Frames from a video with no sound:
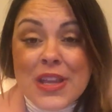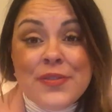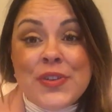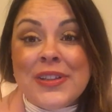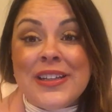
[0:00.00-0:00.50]

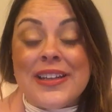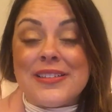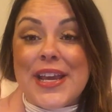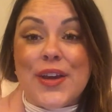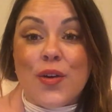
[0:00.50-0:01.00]
If you need to
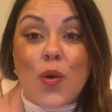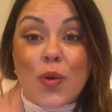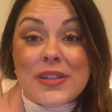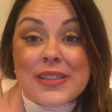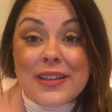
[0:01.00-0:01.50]
take
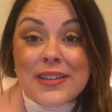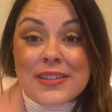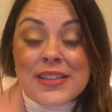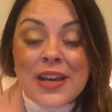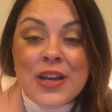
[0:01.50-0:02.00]

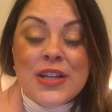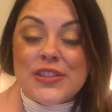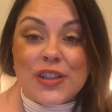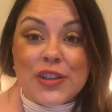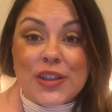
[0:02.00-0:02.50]
courses
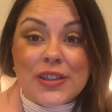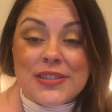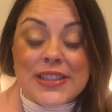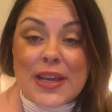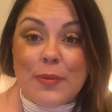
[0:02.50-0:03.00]
to
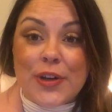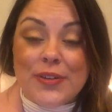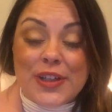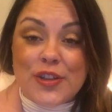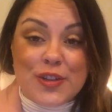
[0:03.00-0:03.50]
learn to get where
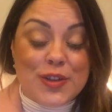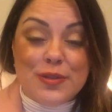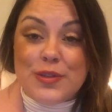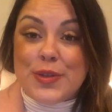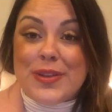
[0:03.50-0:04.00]
you need
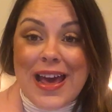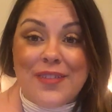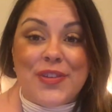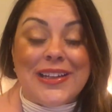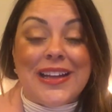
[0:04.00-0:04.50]
to do that.
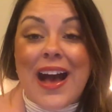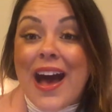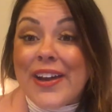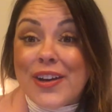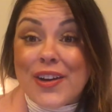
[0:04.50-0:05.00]
If you need to
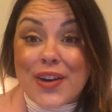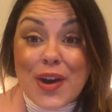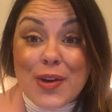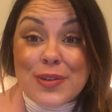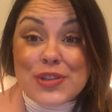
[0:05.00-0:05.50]
hire a
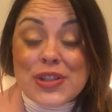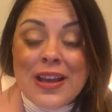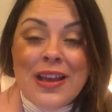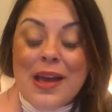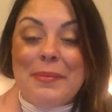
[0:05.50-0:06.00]
coach,
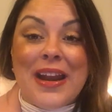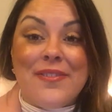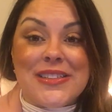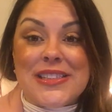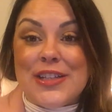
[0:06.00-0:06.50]
a
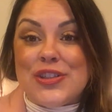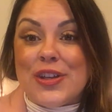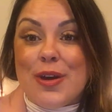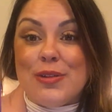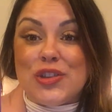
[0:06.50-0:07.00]

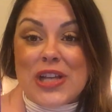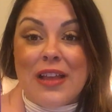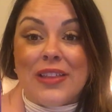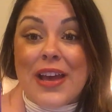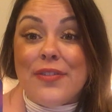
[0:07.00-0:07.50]
manifestation coach,
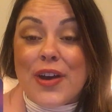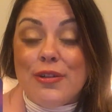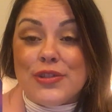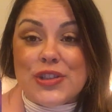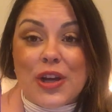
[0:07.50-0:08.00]
a life
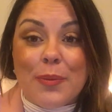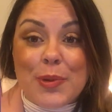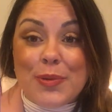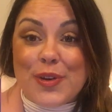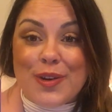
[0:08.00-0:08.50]
coach to help
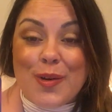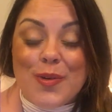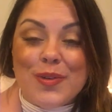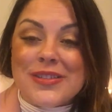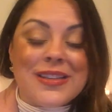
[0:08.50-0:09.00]
you with your
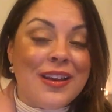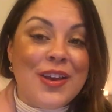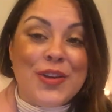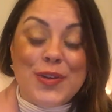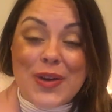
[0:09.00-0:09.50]
goals,
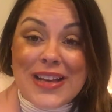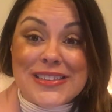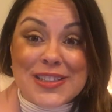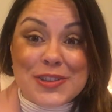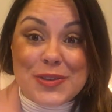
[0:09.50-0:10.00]
you
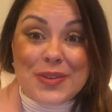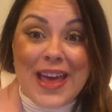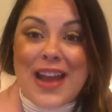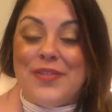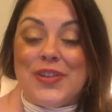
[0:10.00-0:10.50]
guys can do
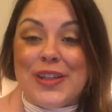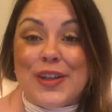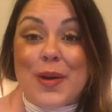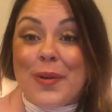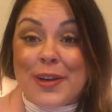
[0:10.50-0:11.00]
that. If you need
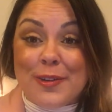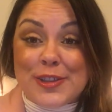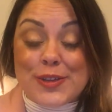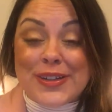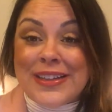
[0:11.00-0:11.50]
to go on a
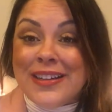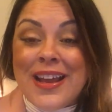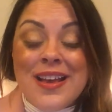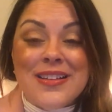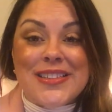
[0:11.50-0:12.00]

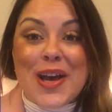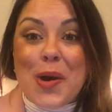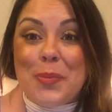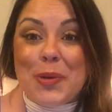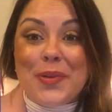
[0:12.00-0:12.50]
retreat to
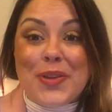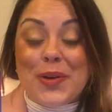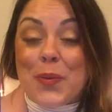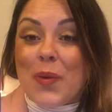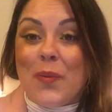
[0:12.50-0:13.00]
help you with
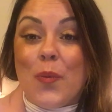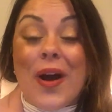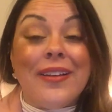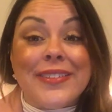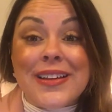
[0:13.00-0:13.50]
your
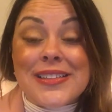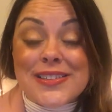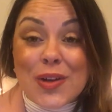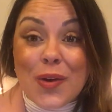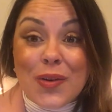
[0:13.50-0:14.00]

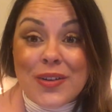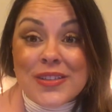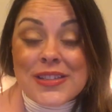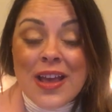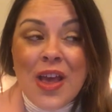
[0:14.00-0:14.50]
wellness
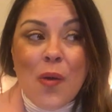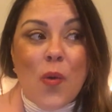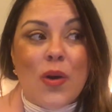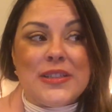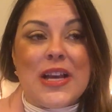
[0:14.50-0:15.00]
goals,
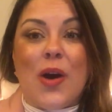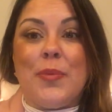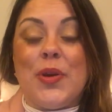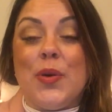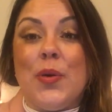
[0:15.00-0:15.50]
or to
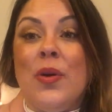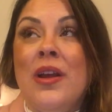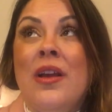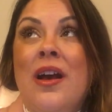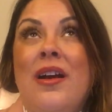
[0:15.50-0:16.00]
help you
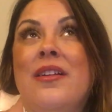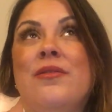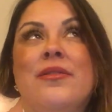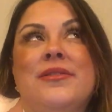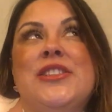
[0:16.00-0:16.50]

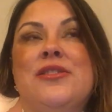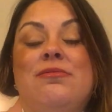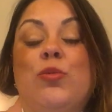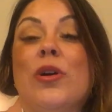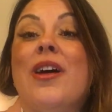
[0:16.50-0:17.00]

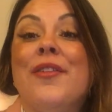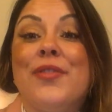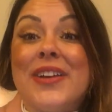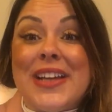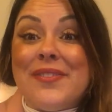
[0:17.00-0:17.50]
work on
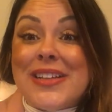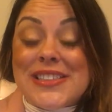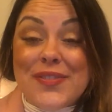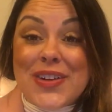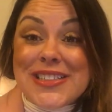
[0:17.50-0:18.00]

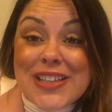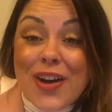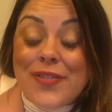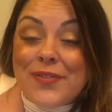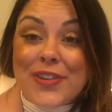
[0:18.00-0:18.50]
forgiveness of
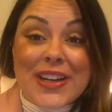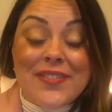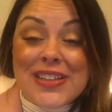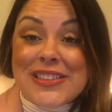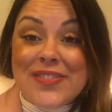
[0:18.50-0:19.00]
yourself and
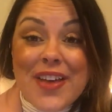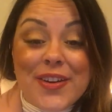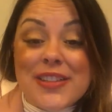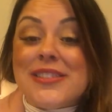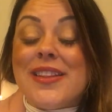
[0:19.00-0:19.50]
forgiveness of
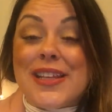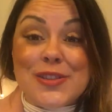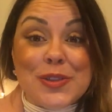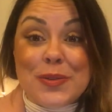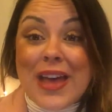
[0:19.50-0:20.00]
others,
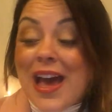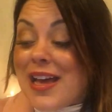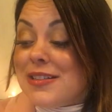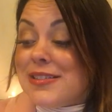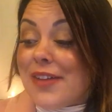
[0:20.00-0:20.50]
then do
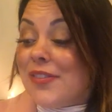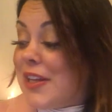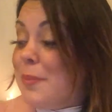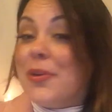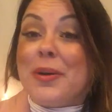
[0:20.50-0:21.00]
that, and
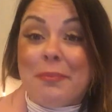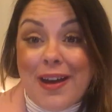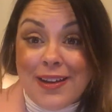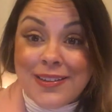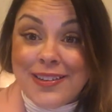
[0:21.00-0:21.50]
definitely book
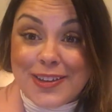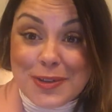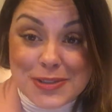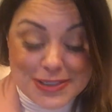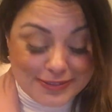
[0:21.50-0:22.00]
mine in
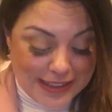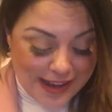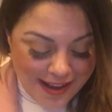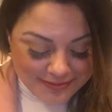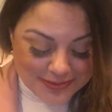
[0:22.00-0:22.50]
Costa
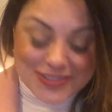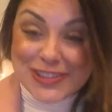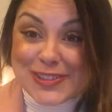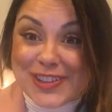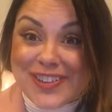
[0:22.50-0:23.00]
Rica. We'll
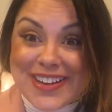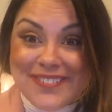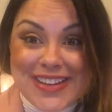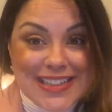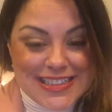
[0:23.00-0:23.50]
do yoga
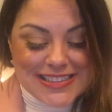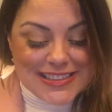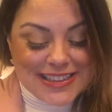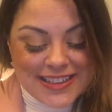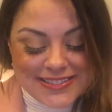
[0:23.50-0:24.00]
and
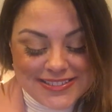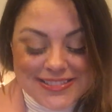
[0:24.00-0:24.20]
meditation there.